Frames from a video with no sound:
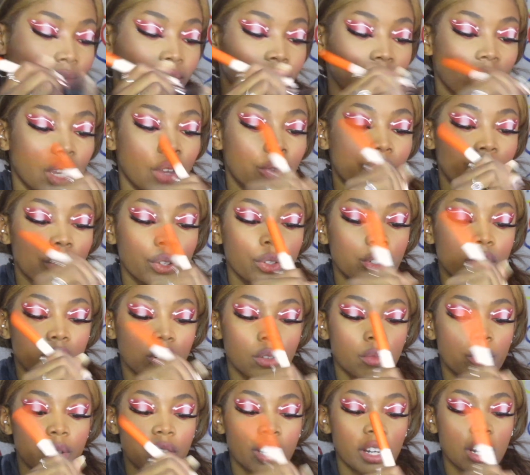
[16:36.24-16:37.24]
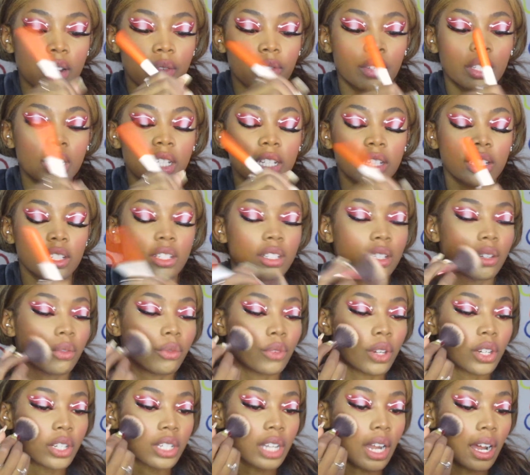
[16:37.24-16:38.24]
It feels so weird. I feel like this is the
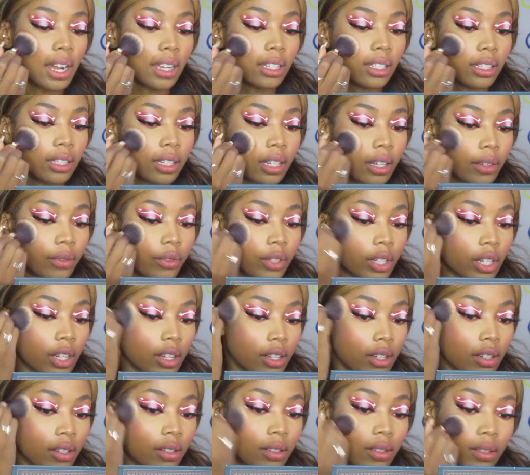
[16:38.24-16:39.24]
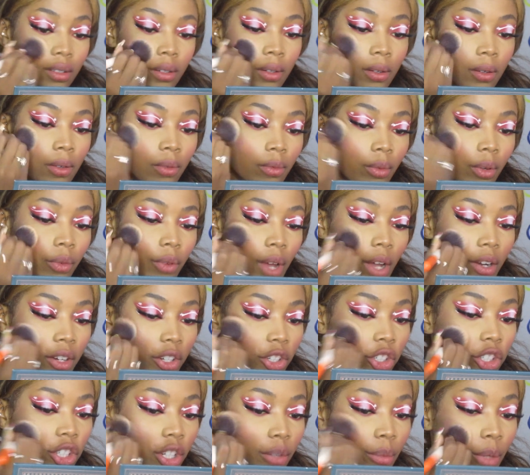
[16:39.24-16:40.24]
first eye look I've done without a
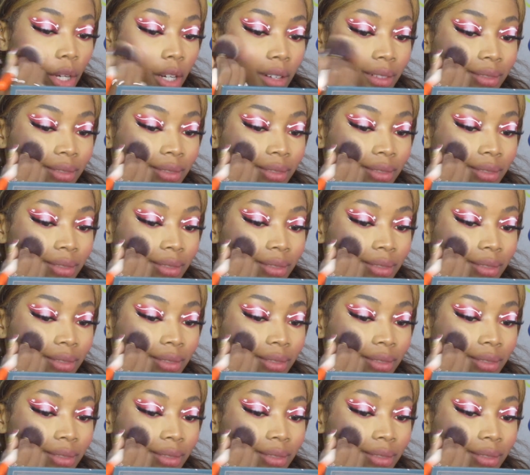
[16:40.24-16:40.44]
shimmer.